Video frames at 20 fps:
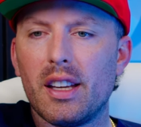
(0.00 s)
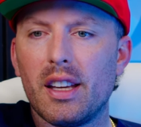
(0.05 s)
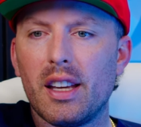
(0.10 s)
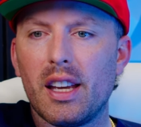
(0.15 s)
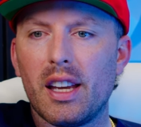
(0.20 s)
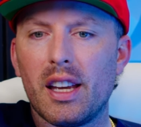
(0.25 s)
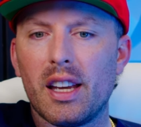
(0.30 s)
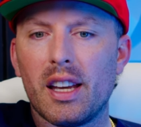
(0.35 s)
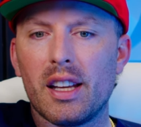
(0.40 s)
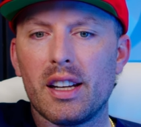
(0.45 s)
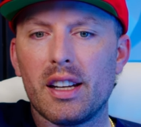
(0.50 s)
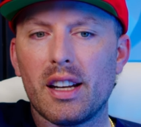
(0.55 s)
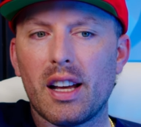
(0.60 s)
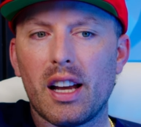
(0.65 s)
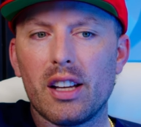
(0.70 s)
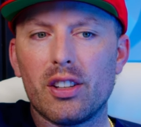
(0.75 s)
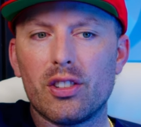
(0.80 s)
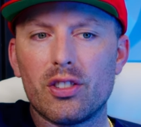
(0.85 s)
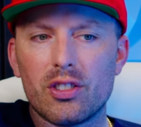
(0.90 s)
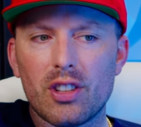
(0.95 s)
And
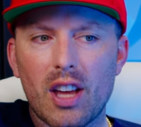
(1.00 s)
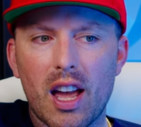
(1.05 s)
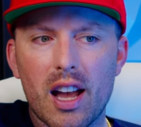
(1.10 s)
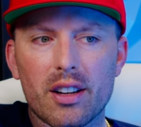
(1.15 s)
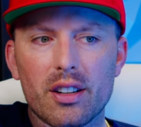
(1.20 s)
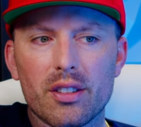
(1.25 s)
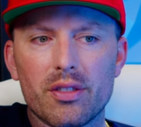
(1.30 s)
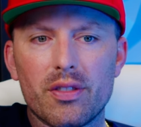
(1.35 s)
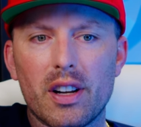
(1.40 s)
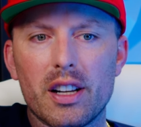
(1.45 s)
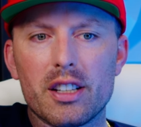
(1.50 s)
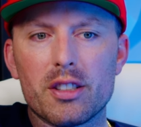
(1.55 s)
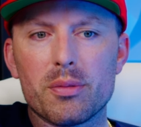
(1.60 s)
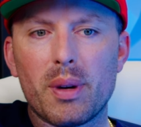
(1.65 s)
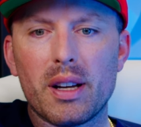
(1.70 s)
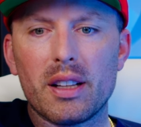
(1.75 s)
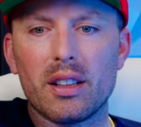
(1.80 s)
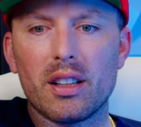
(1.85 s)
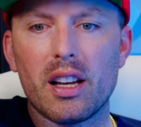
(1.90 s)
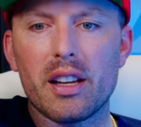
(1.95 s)
I sacrificed
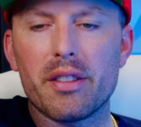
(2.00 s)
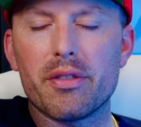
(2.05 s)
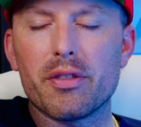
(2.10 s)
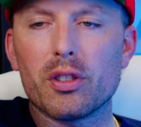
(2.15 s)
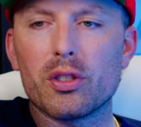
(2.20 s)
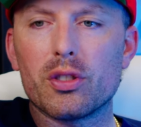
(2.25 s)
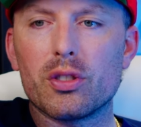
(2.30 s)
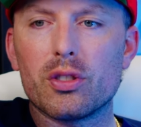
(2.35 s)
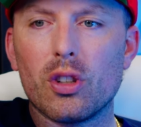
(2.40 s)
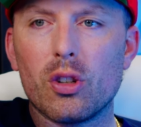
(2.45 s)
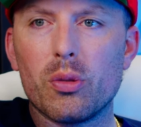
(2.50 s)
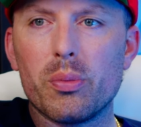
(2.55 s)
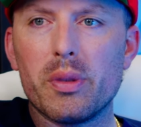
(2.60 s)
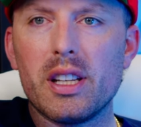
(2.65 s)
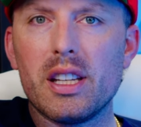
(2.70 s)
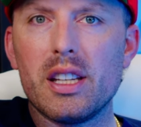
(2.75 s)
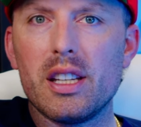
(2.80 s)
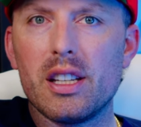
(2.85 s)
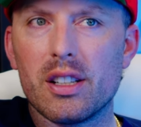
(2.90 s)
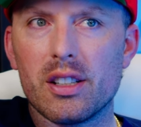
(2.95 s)
my life for so many
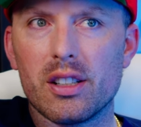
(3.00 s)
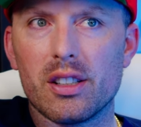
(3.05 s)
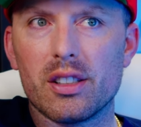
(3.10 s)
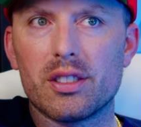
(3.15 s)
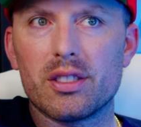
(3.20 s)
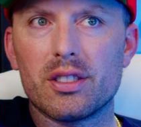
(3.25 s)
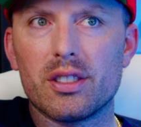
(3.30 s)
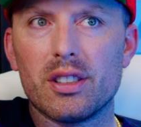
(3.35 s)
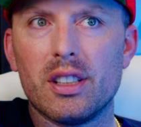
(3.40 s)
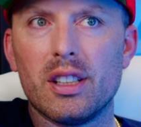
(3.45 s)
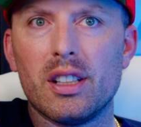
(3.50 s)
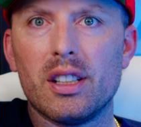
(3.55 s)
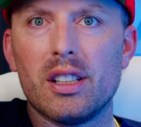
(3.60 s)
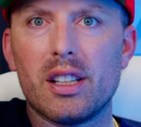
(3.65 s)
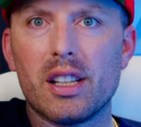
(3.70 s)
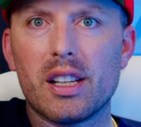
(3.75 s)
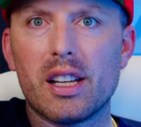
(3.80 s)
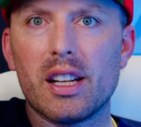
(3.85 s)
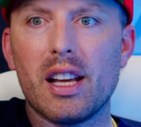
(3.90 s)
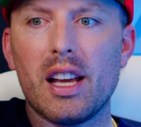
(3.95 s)
years
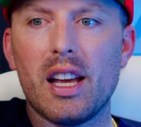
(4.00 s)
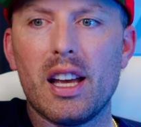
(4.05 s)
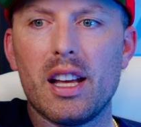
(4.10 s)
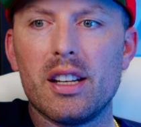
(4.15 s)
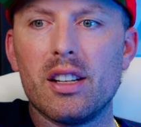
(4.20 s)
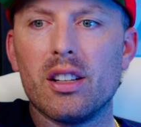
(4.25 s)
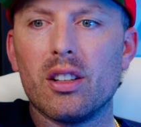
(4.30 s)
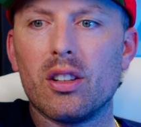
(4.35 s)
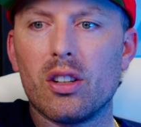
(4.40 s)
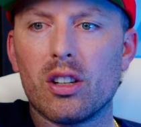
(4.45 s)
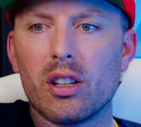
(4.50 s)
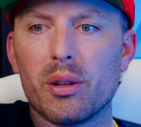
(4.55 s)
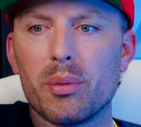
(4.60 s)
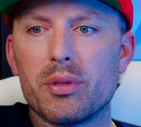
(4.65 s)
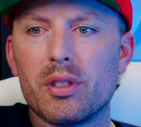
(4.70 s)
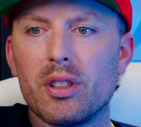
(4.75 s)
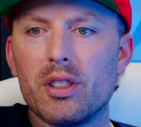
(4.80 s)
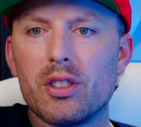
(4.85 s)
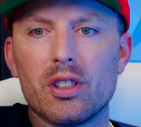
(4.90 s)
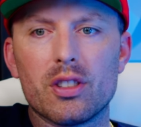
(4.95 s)
to get ahead in
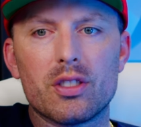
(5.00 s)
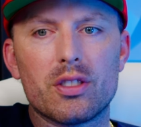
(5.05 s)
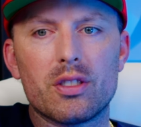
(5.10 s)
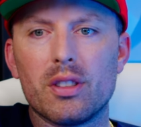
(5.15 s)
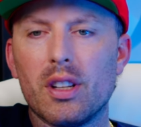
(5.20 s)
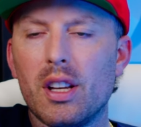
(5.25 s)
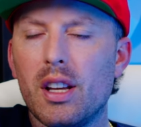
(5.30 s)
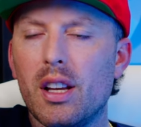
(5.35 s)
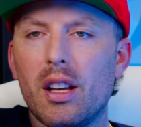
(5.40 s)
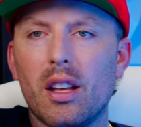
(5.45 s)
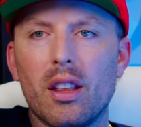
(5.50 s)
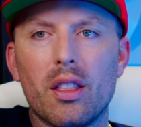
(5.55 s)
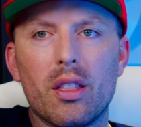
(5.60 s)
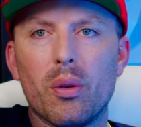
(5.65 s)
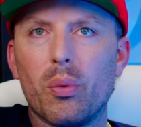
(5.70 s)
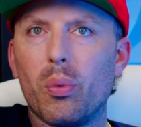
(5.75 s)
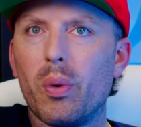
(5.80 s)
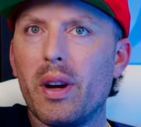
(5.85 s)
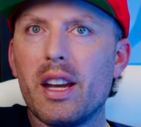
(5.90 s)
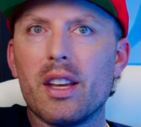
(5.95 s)
alarms, and just the
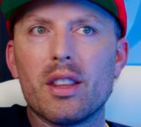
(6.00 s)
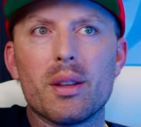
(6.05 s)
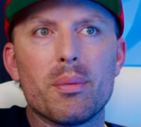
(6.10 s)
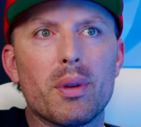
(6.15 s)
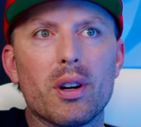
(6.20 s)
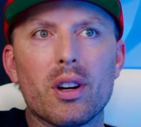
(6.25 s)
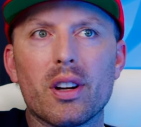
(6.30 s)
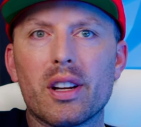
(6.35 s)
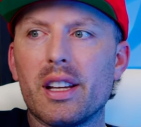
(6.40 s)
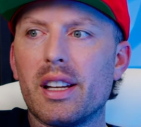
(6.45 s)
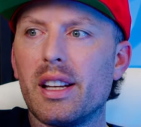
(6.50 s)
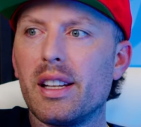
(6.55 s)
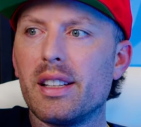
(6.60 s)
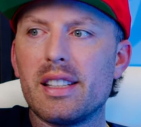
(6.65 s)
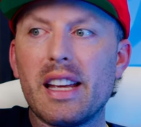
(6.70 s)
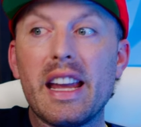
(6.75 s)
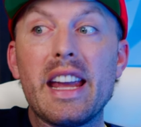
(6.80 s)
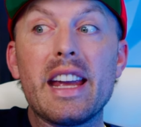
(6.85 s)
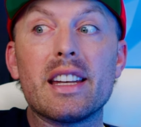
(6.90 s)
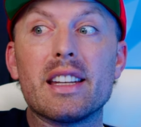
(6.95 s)
way of the market, it
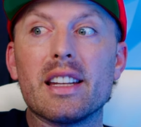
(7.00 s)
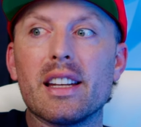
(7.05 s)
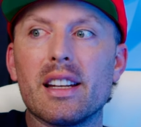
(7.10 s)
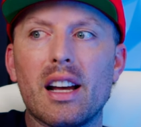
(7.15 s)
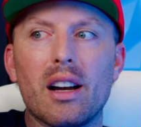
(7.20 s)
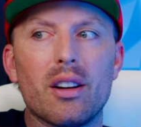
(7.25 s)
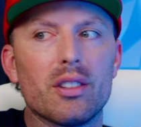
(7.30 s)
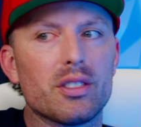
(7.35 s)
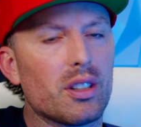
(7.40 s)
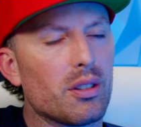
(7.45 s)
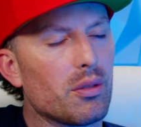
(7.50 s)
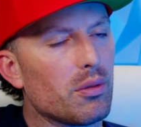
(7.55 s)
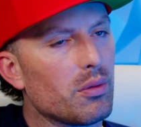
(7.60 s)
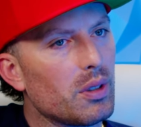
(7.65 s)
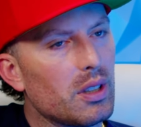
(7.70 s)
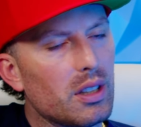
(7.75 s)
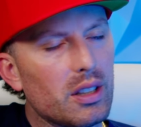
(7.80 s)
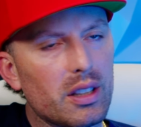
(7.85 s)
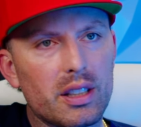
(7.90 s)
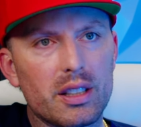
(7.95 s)
tanked it. I was in a
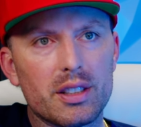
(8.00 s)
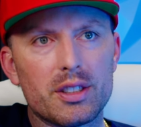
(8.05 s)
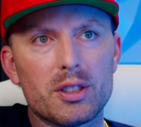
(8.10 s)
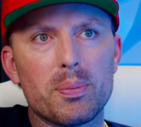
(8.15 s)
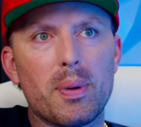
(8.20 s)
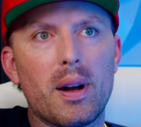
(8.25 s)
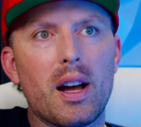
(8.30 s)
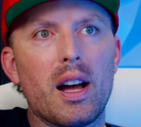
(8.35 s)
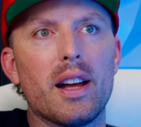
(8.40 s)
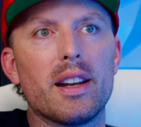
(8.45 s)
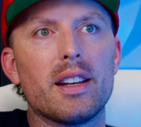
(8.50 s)
really good spot.